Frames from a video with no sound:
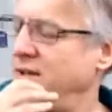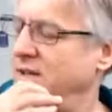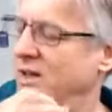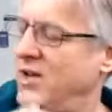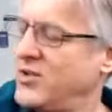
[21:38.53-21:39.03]

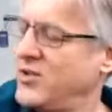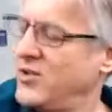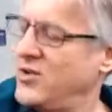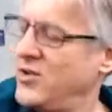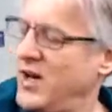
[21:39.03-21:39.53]
it also,
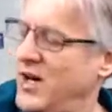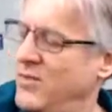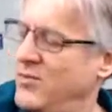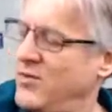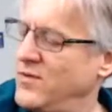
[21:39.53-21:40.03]
your
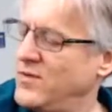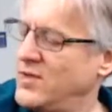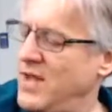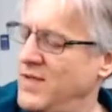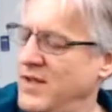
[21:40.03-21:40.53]
arm
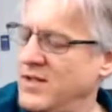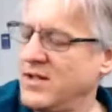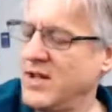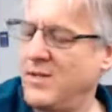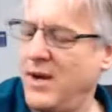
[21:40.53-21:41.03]
moves, and then you
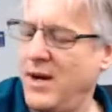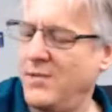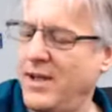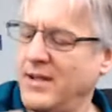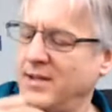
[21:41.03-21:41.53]
come up
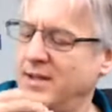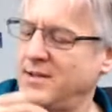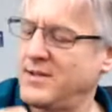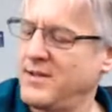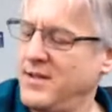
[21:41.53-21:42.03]
like
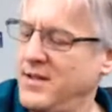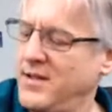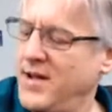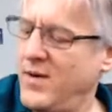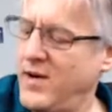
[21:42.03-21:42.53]
this.
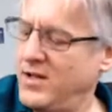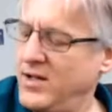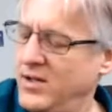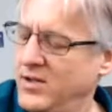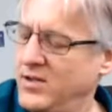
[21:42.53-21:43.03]
All right,
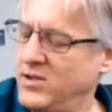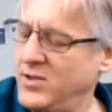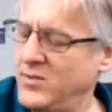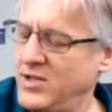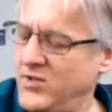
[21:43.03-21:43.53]
now you
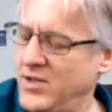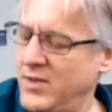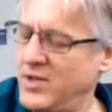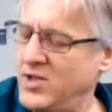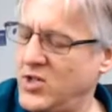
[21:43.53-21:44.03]
shouldn't be
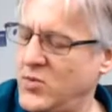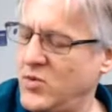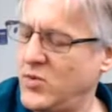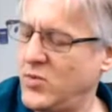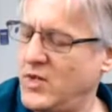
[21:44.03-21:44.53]
strumming just
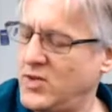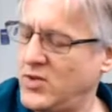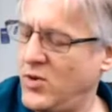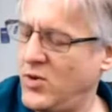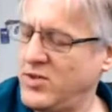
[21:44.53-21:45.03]
with the
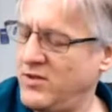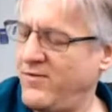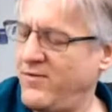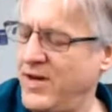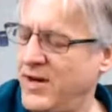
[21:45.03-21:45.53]
wrist or
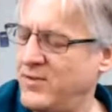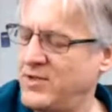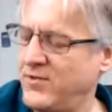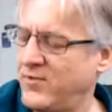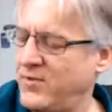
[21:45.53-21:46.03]
stiff
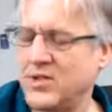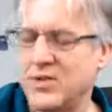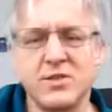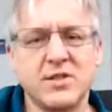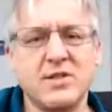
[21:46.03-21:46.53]

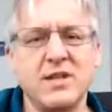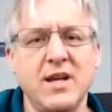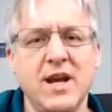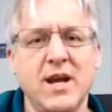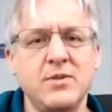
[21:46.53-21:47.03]
wrist with just
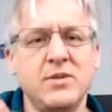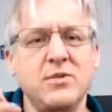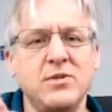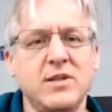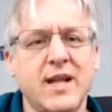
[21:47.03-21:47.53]
the arm. You
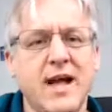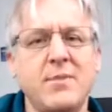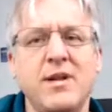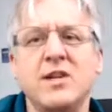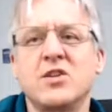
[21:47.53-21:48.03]
should use a
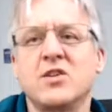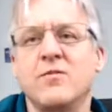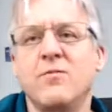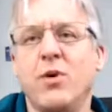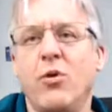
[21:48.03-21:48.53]

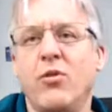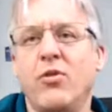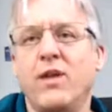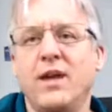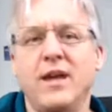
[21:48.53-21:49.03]
combination of
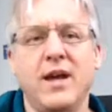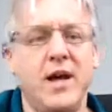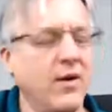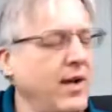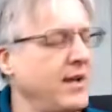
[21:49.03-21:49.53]
both.
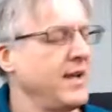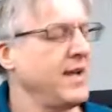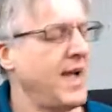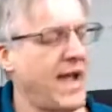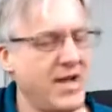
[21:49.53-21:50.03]
All right,
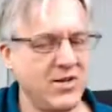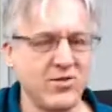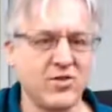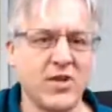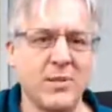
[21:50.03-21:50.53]
as
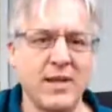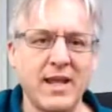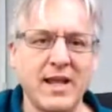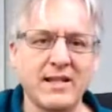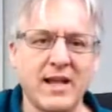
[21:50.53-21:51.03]
you're
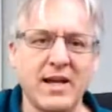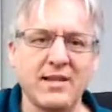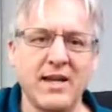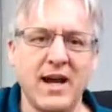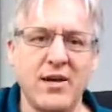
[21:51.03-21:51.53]
strumming, that's
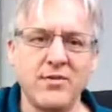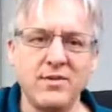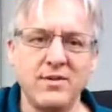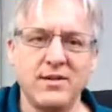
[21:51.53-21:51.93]
on down